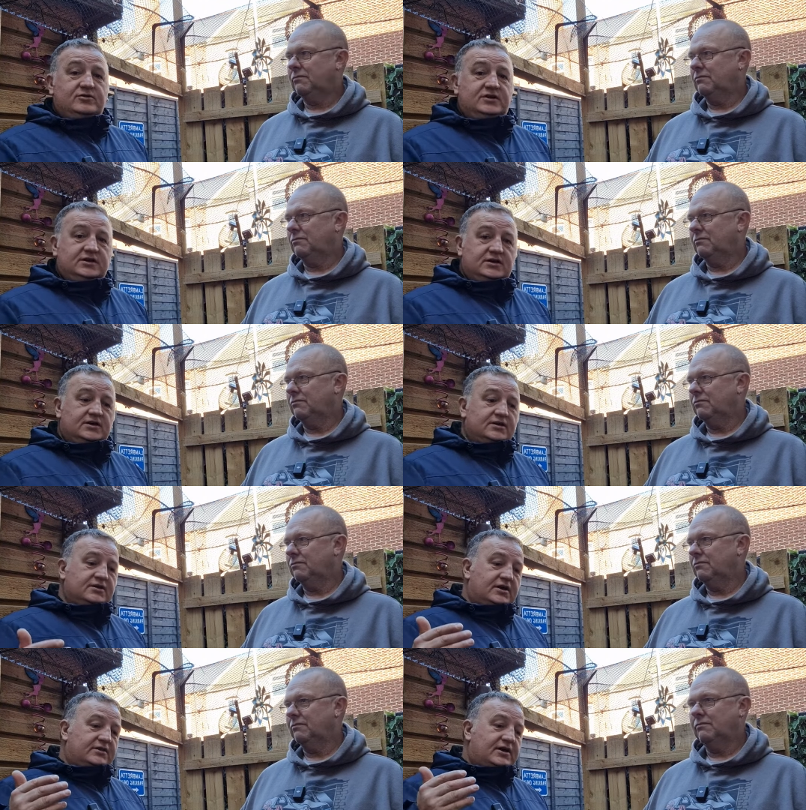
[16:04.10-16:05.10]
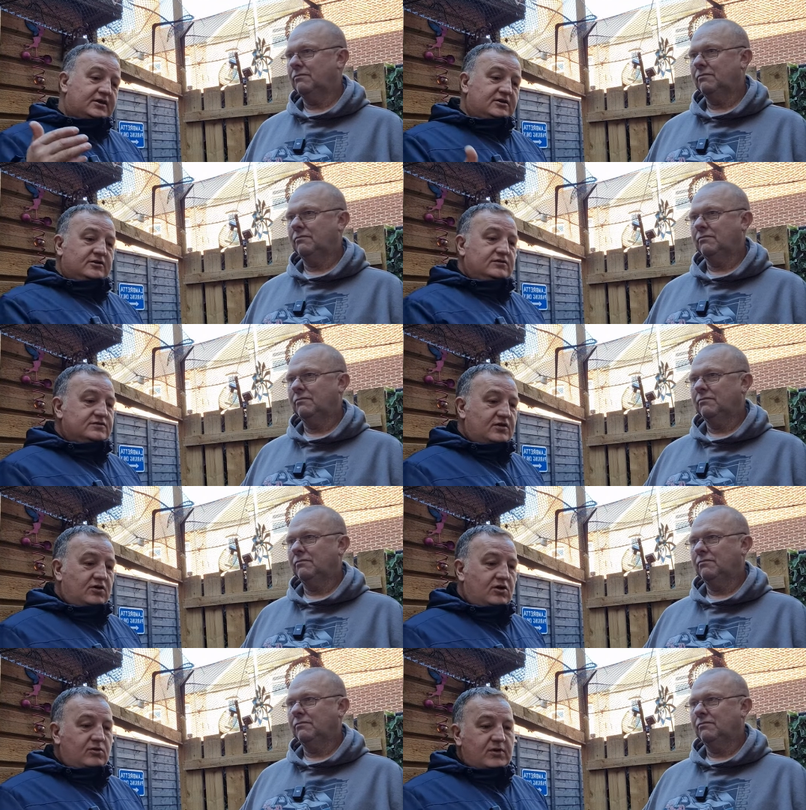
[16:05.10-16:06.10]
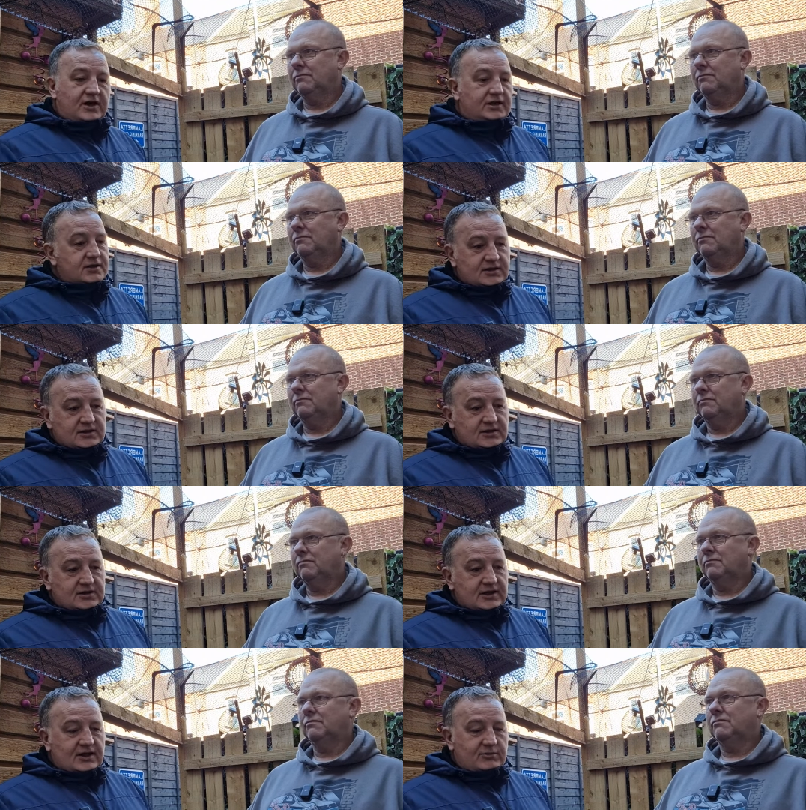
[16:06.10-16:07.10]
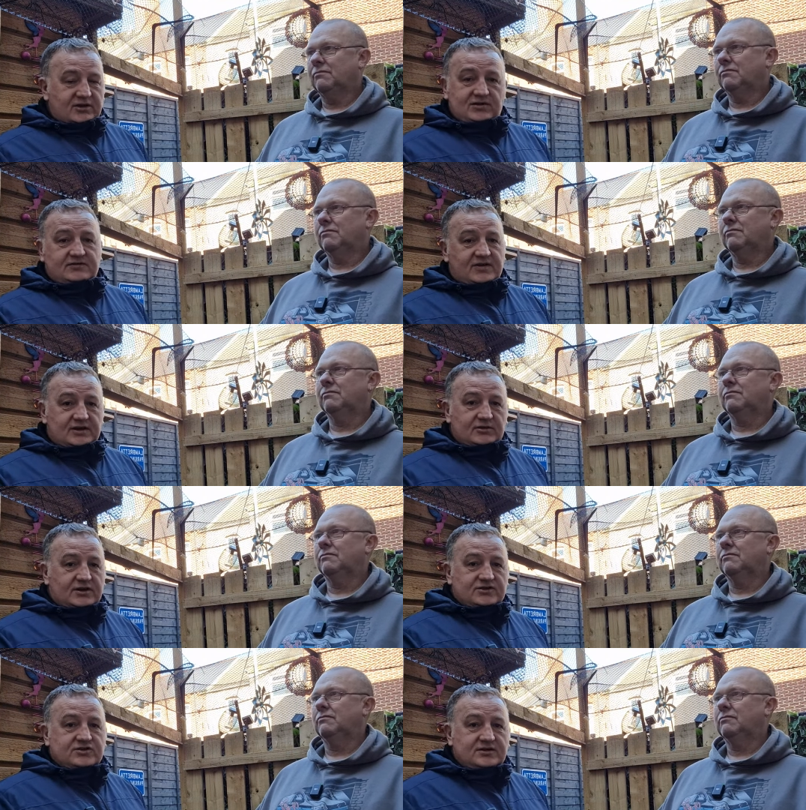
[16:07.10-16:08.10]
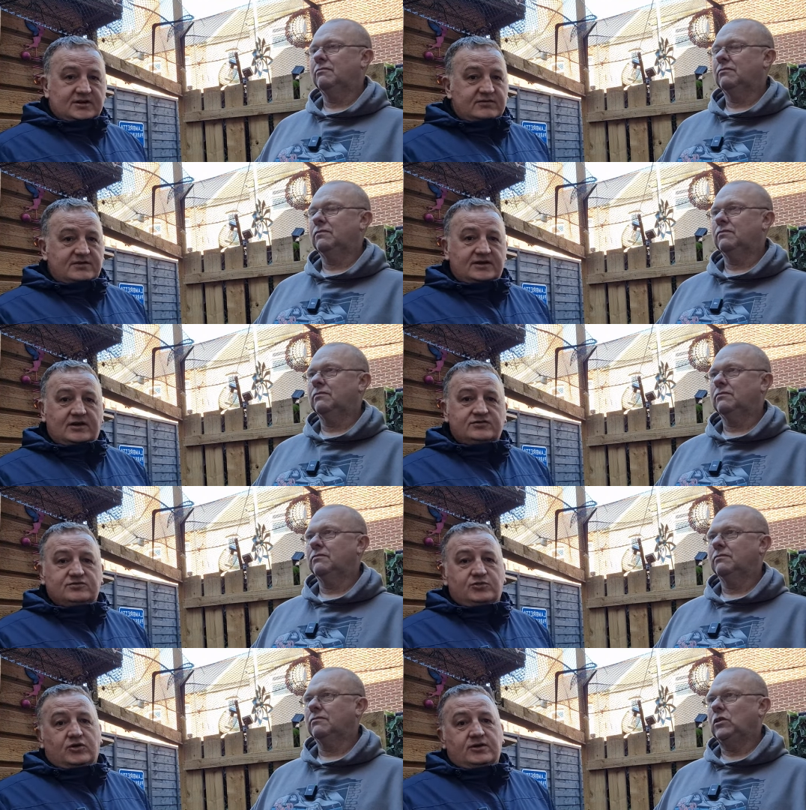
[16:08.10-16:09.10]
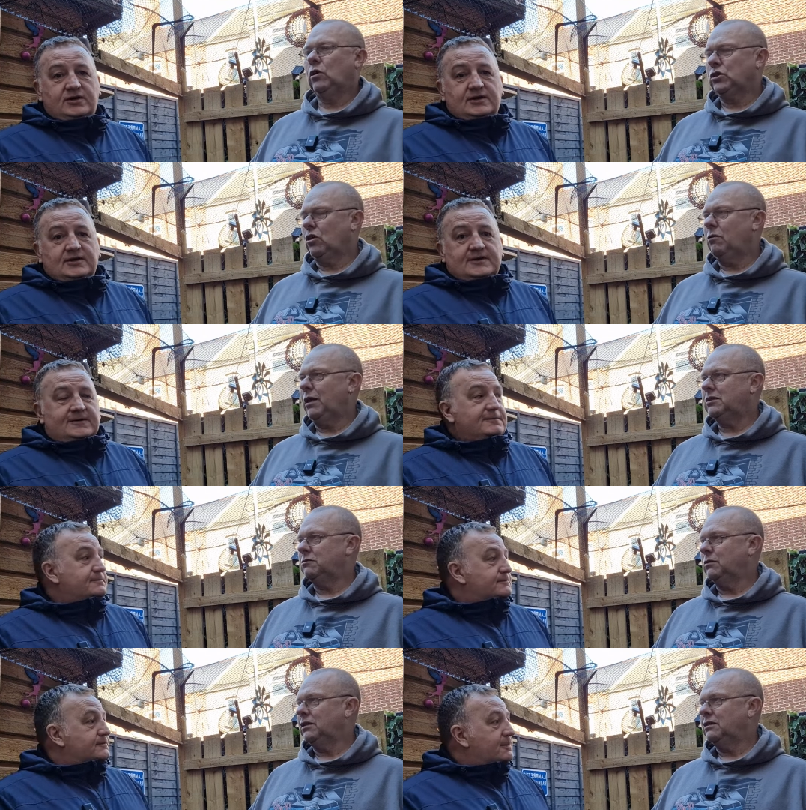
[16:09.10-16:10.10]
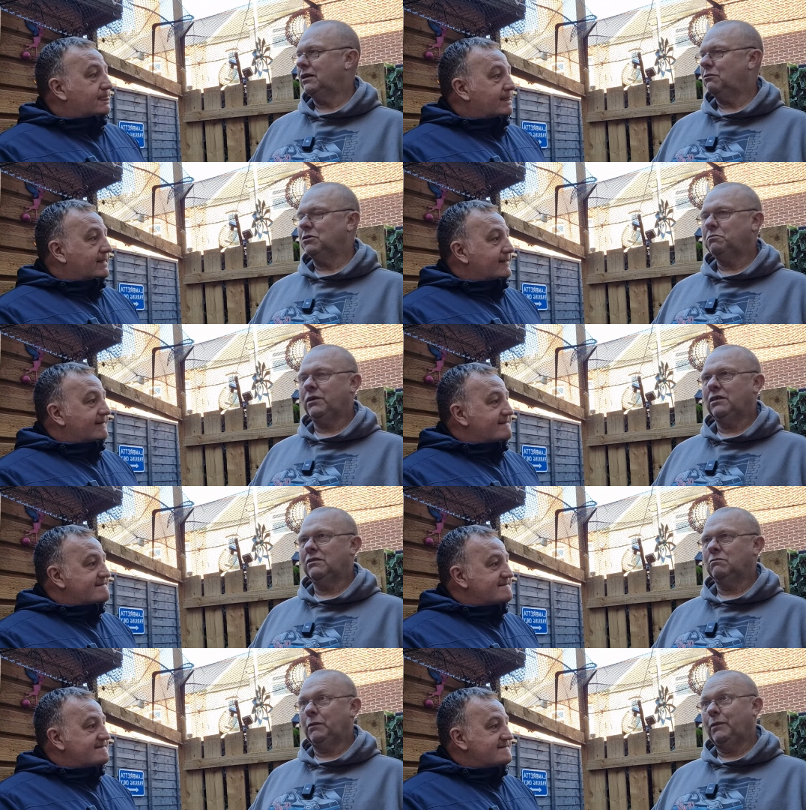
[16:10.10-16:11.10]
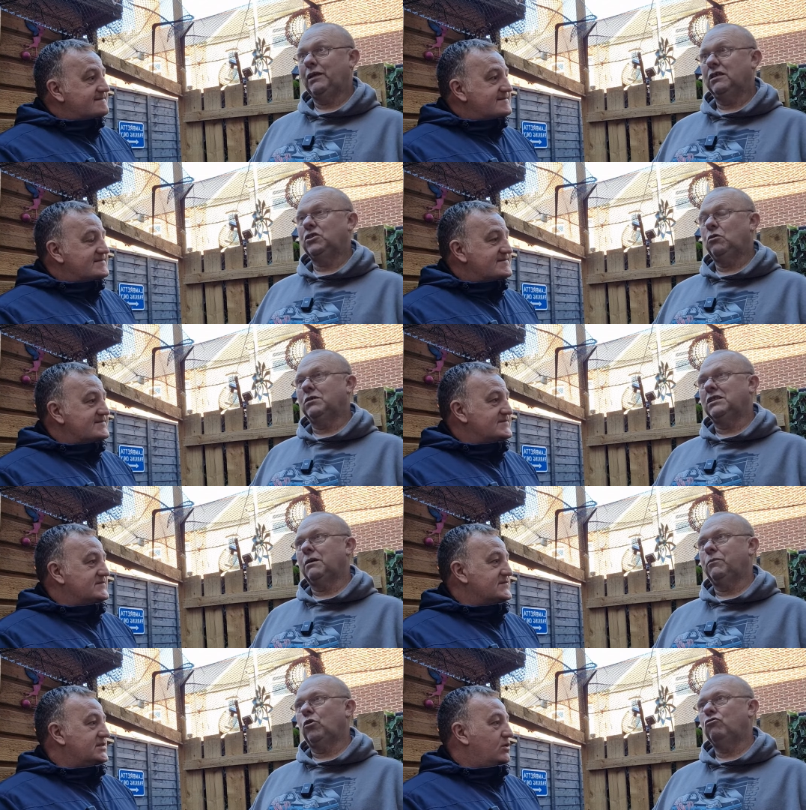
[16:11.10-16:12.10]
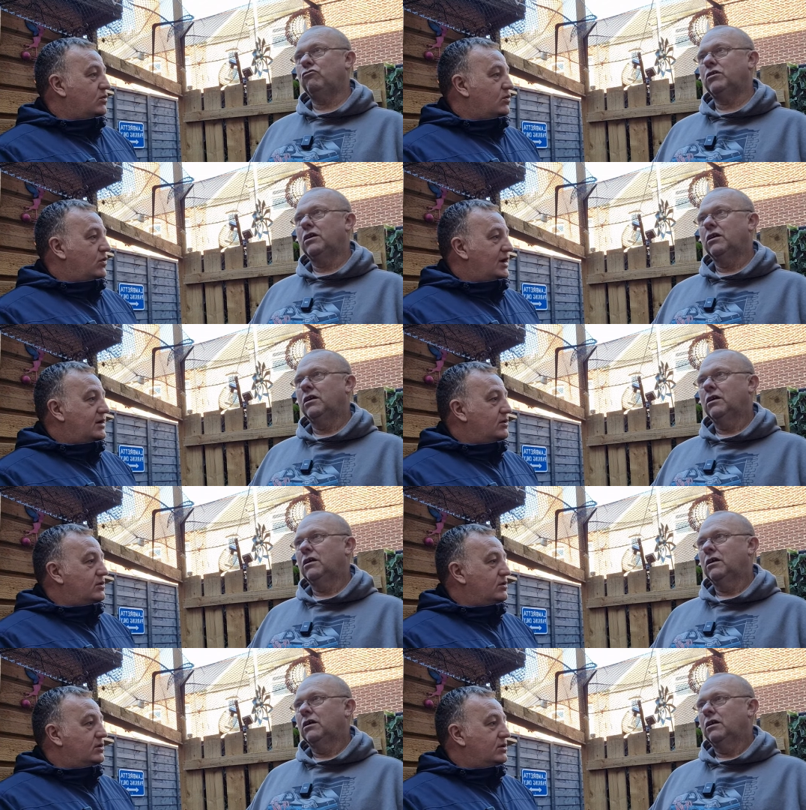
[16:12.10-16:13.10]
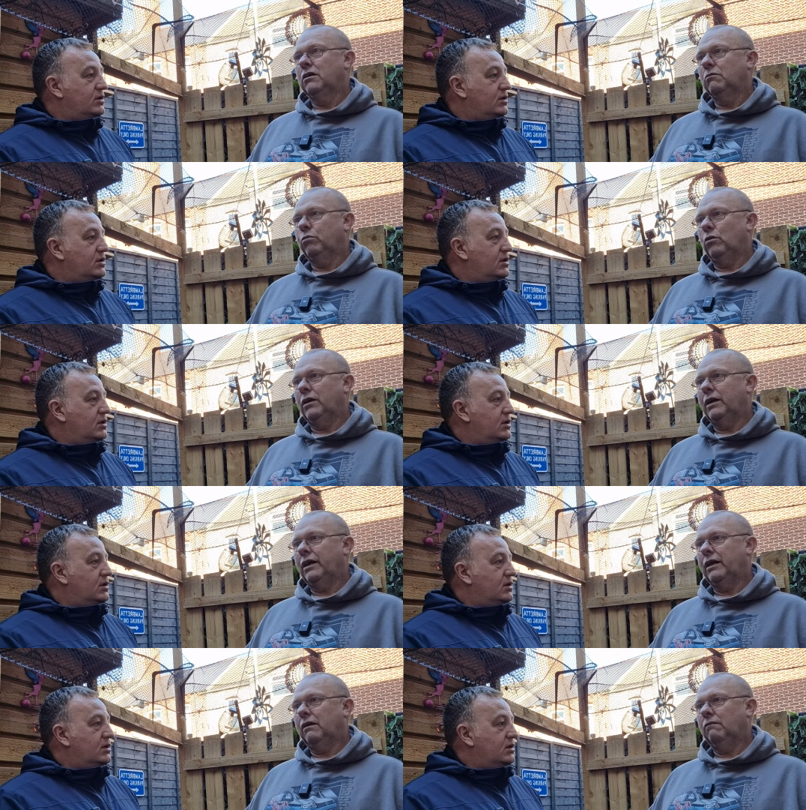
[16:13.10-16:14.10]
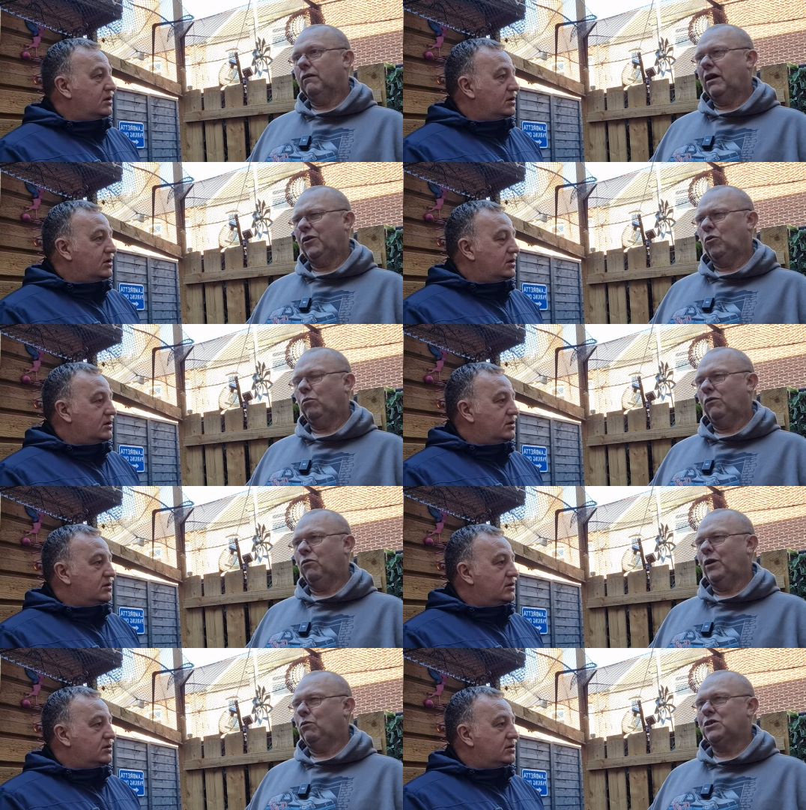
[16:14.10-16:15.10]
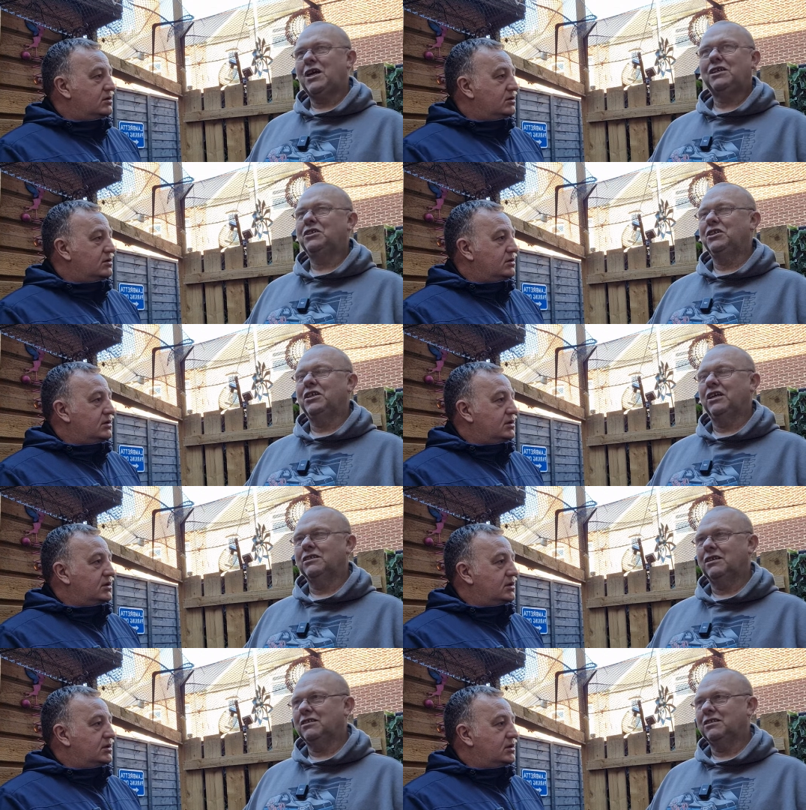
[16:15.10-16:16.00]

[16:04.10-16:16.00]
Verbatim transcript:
Speaker 1: quid a year, and that includes all my um, agreed valuation and everything else. But That's a lot less than me.
Speaker 2: I was paying, my mate this year was 700. But uh, I had a couple of, when I was taxiing days,